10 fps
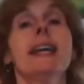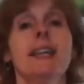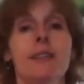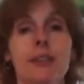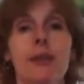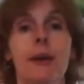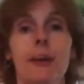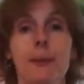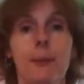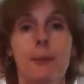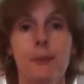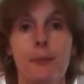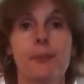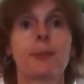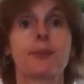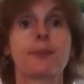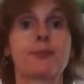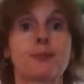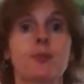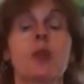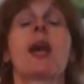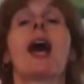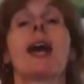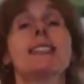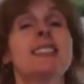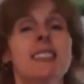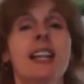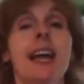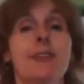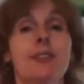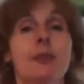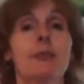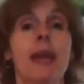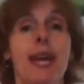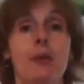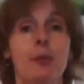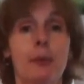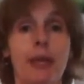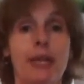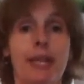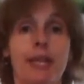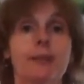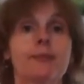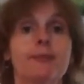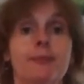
Even though I still have some pain remaining,